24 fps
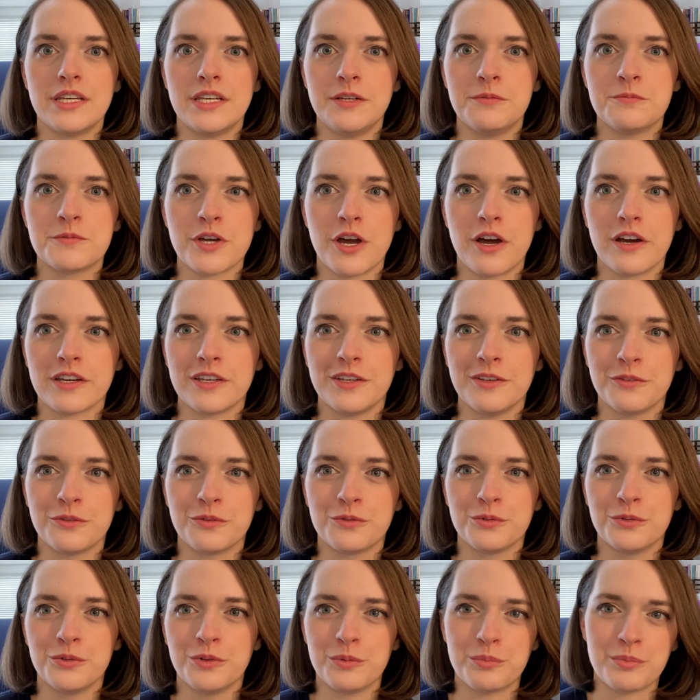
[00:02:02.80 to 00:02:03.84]
keep talking
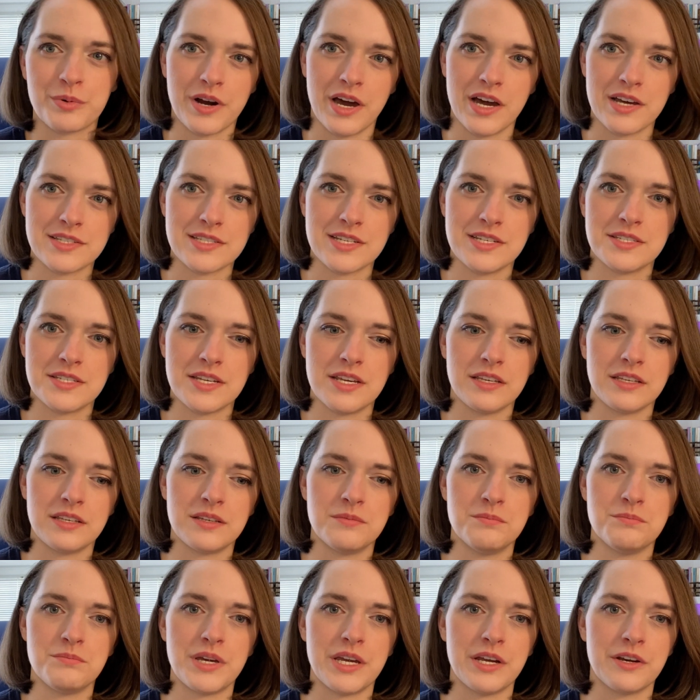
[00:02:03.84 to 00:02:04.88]
through the process and
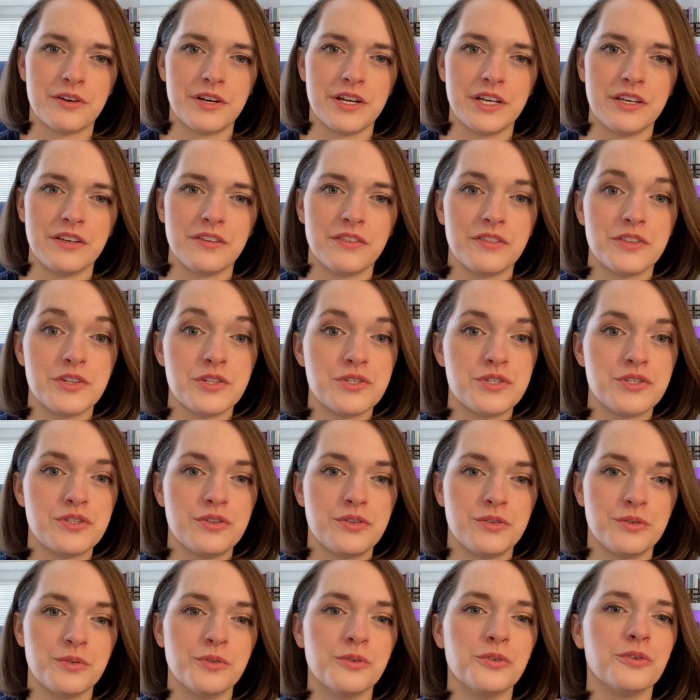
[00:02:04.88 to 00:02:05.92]
comparing the
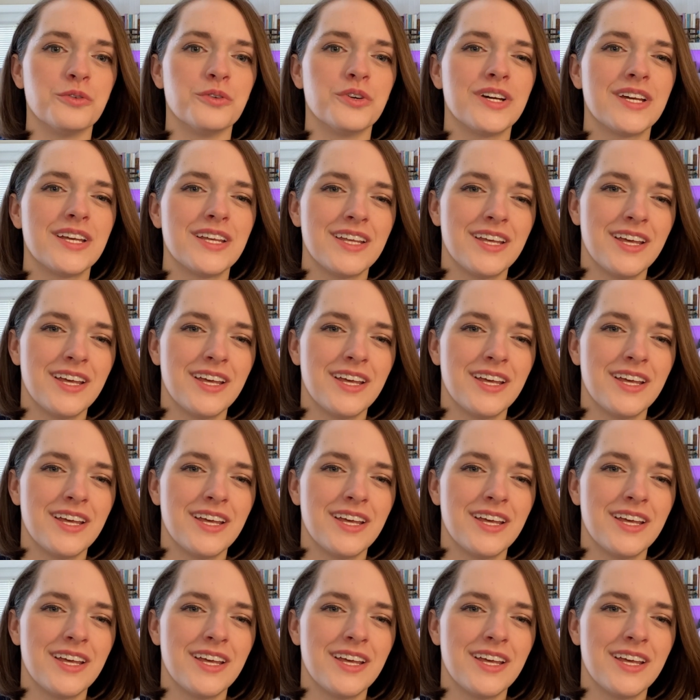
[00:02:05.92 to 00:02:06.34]
two.